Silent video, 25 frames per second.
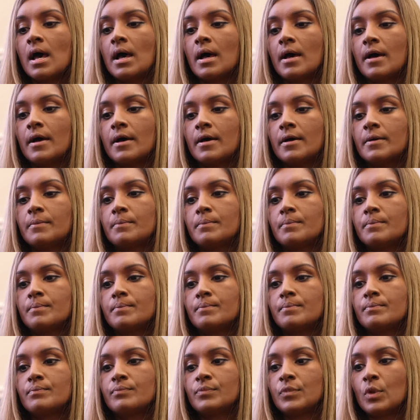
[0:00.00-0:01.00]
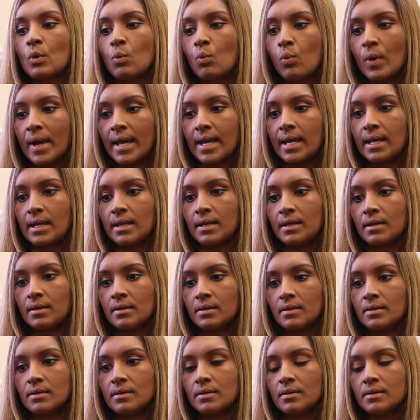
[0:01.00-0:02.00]
The
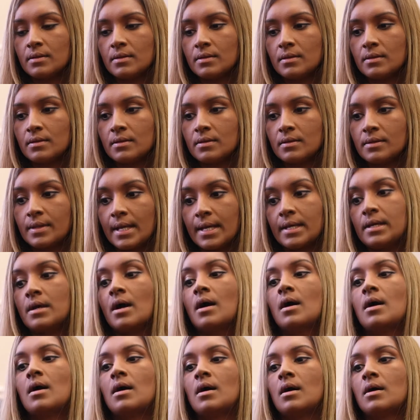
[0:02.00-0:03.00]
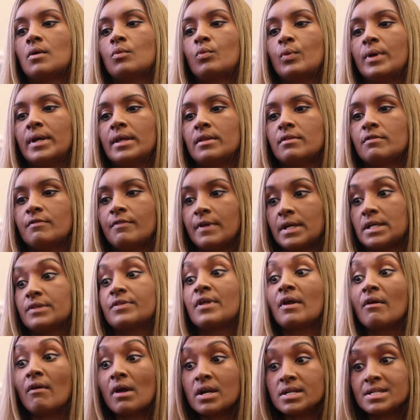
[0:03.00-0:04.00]
way they are with
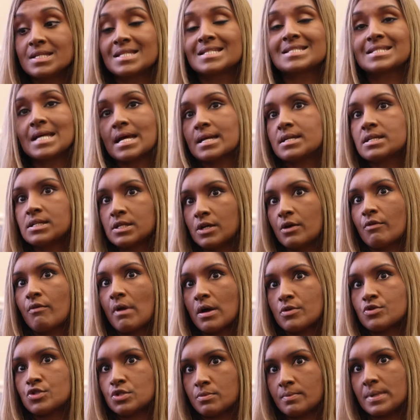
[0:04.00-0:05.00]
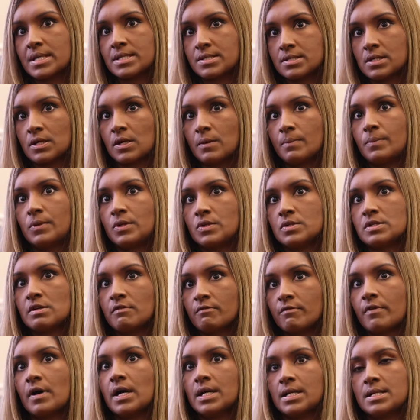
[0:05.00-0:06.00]
their understanding around domestic abuse
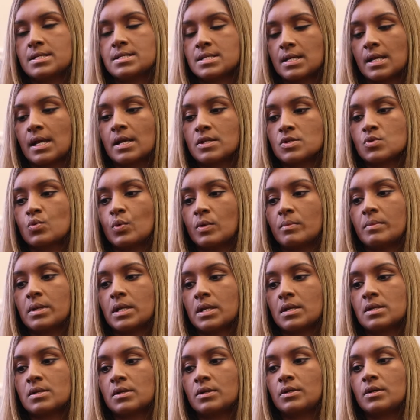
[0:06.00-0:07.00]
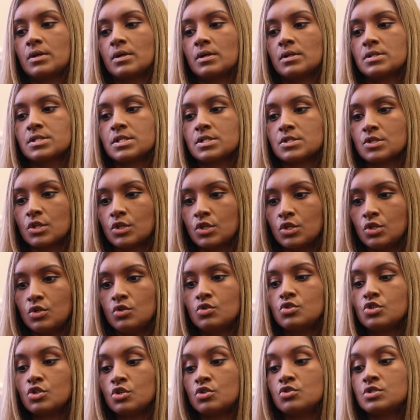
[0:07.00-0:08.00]
and violence against women and girls is a
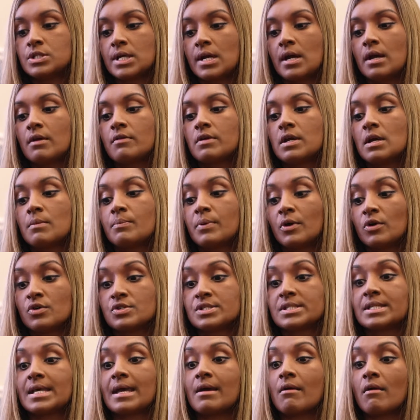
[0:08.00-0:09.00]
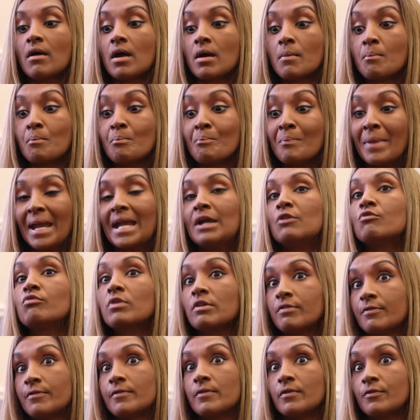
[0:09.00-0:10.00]
huge area, because they are our main
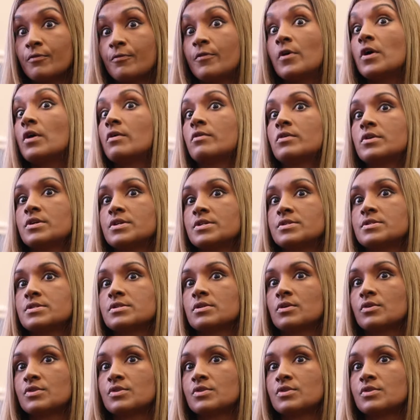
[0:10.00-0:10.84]
referrers,